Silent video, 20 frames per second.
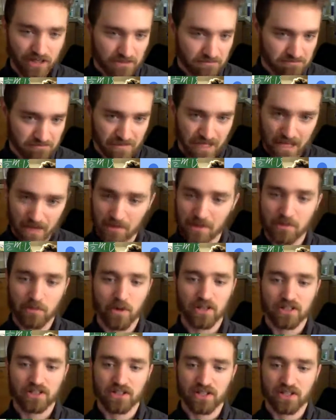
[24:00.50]
it would
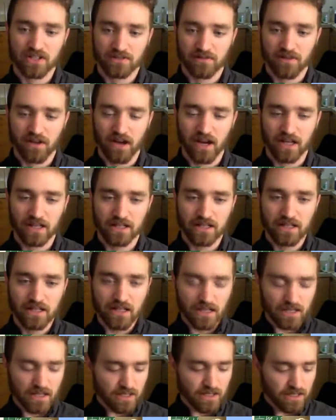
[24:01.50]
work just fine.
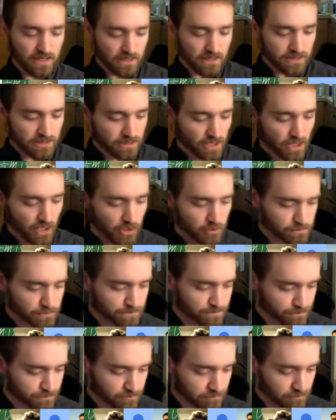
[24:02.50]
So
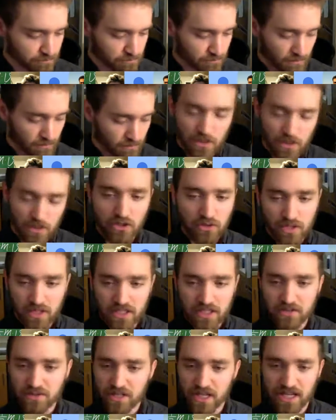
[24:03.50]
you can
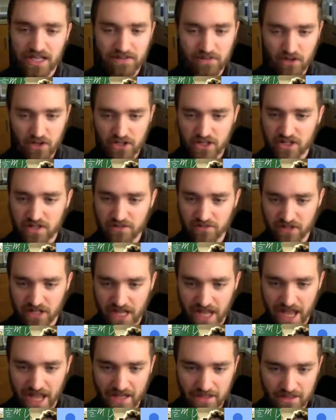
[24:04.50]
use any version of
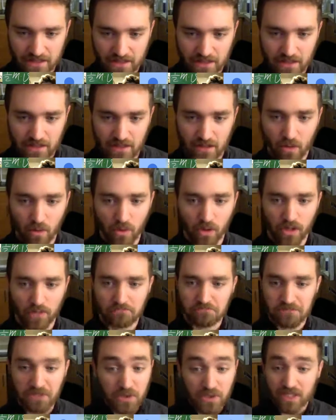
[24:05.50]
React, or
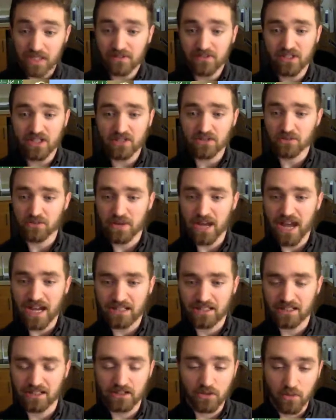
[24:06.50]
you can even use React
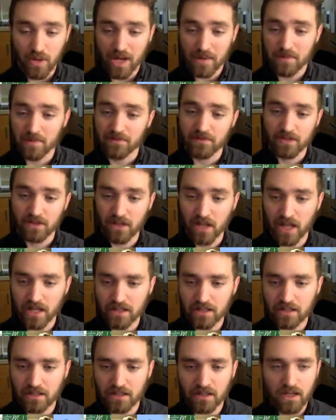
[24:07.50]
on the web if you'd
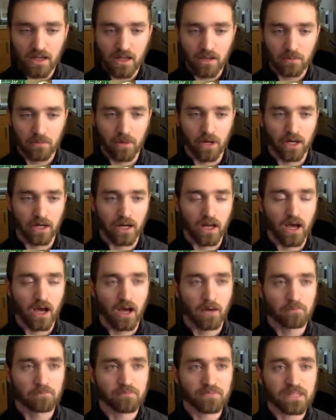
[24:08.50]
like.
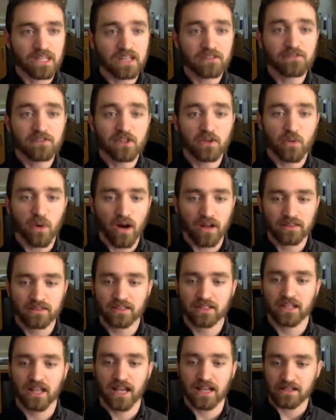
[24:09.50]
But if you want the
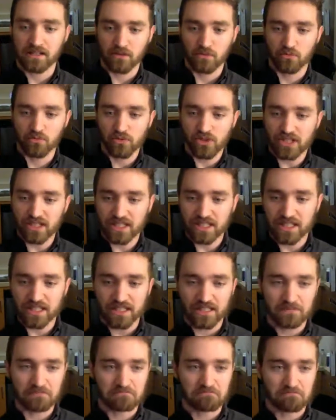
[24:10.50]
like
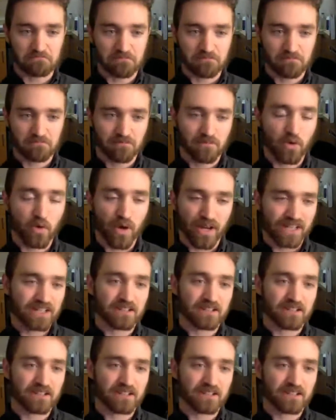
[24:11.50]
really quick